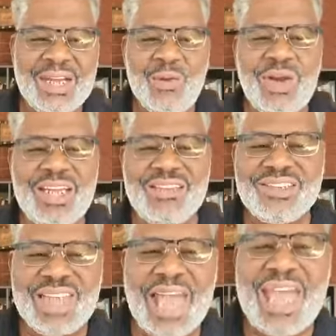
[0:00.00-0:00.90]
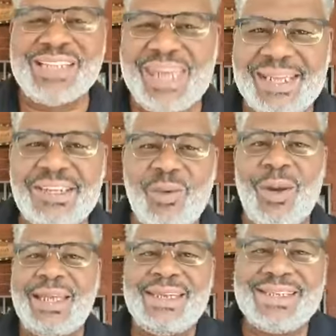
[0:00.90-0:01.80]
What are you saying, teacher?
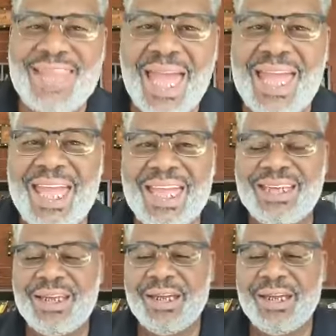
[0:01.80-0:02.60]
What are you saying?